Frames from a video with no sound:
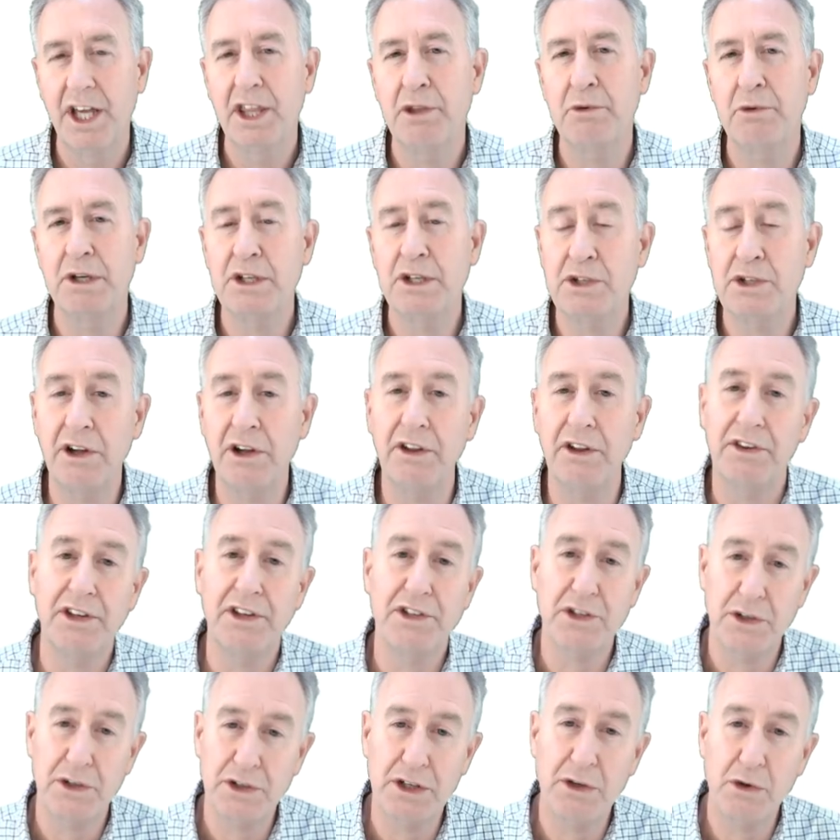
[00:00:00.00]
The result
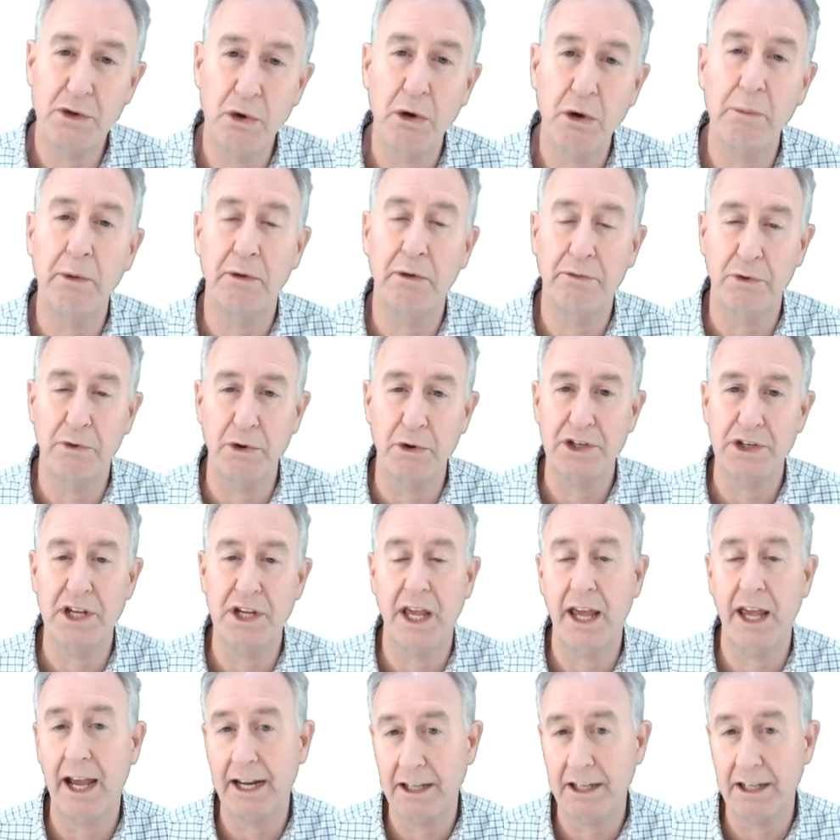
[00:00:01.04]
is there's a normal force
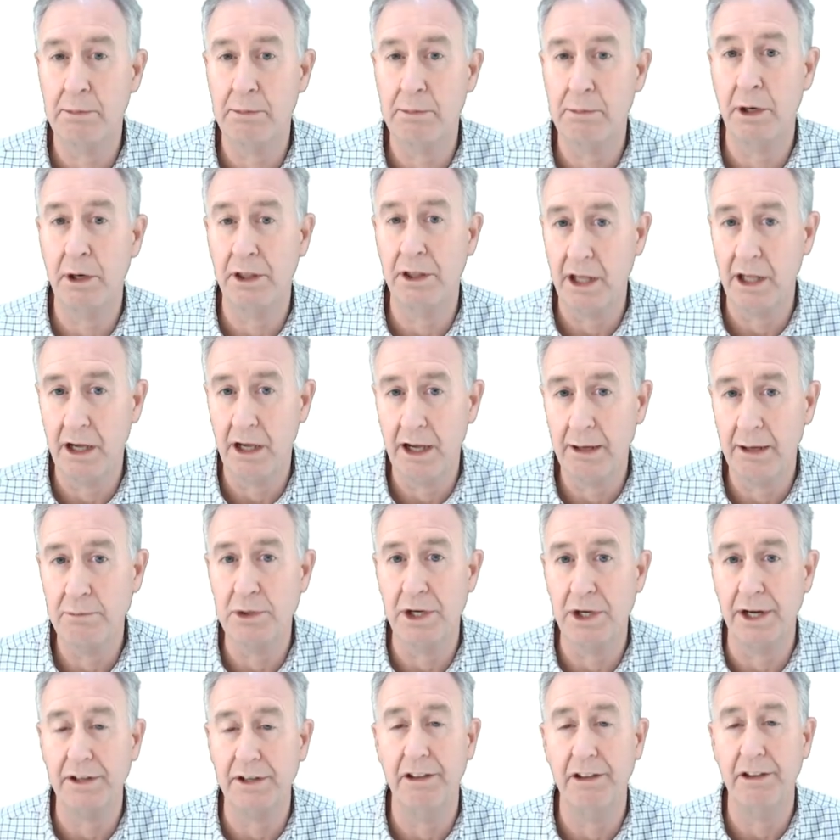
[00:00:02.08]
acting upon the
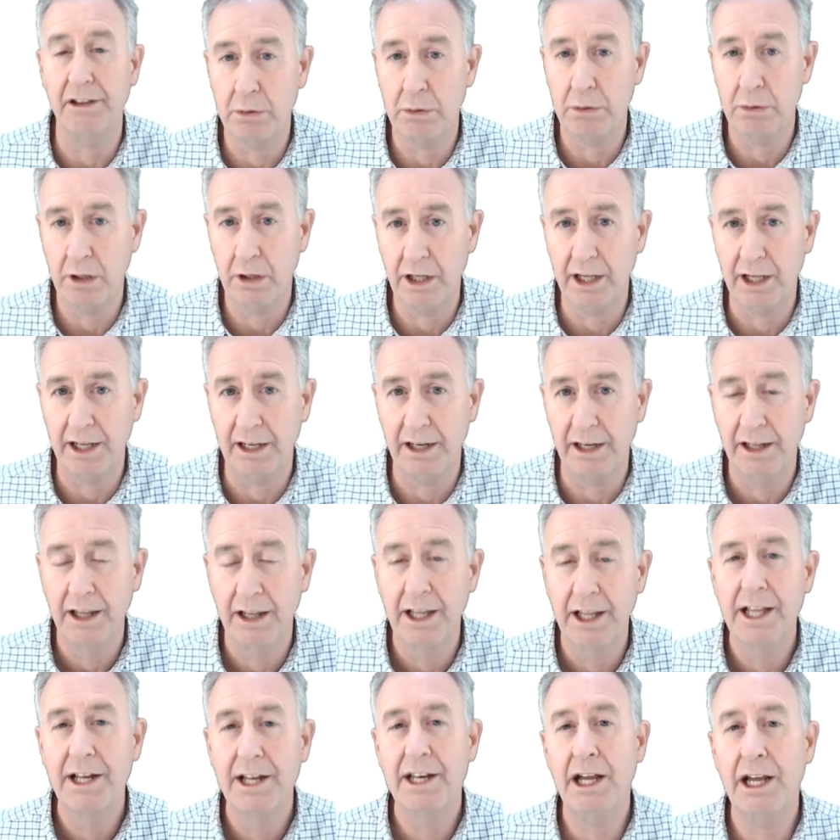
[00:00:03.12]
object on the plane.
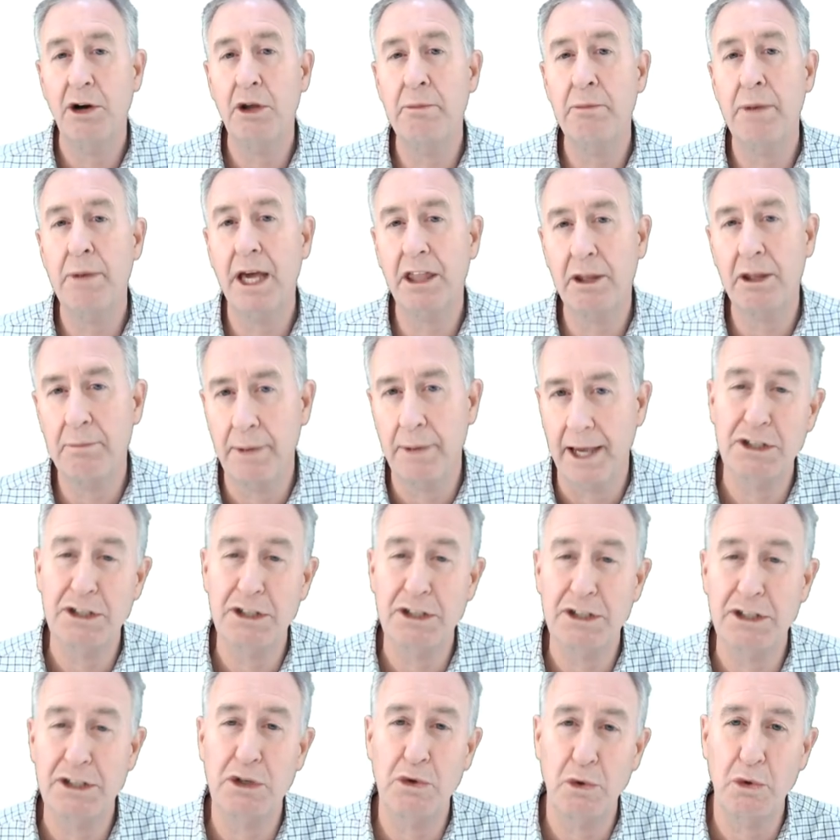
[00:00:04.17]
Now in
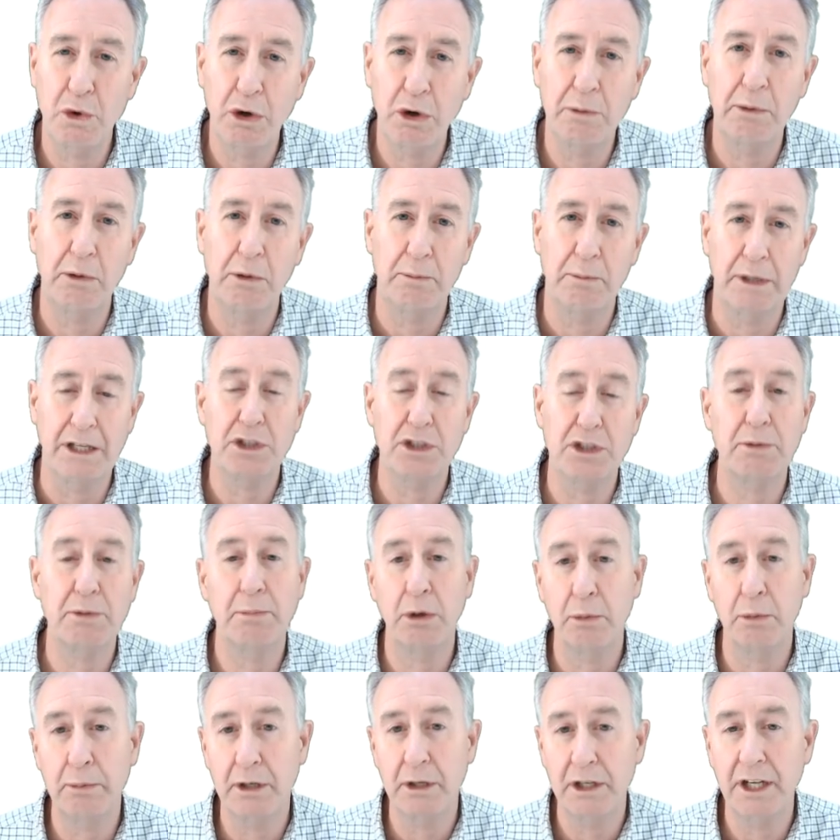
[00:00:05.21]
mathematics, normal means
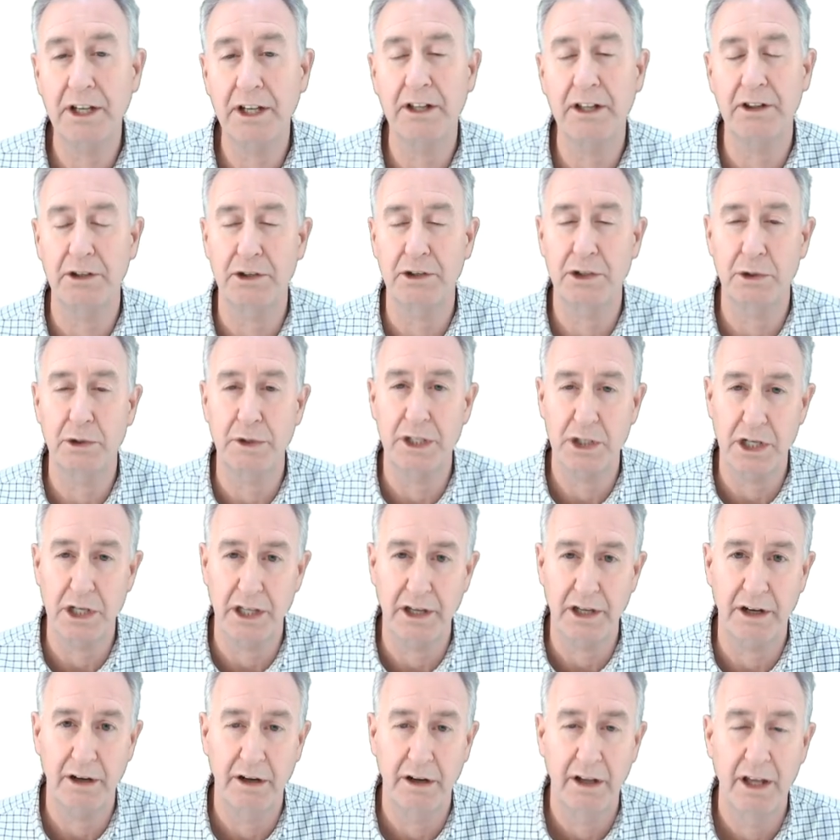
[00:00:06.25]
perpendicular to each
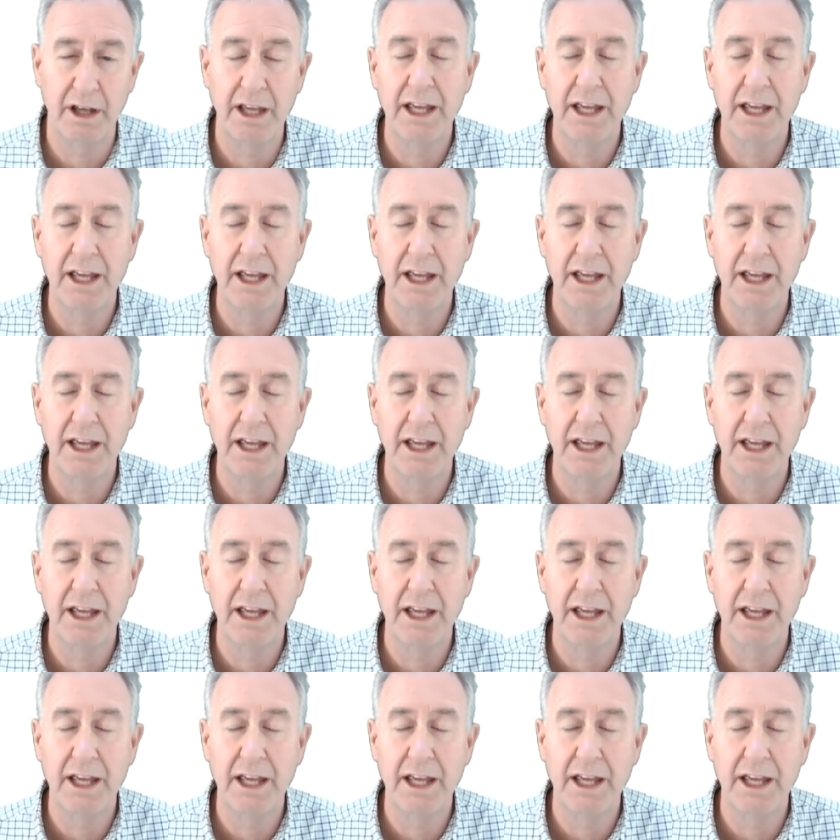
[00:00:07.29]
other.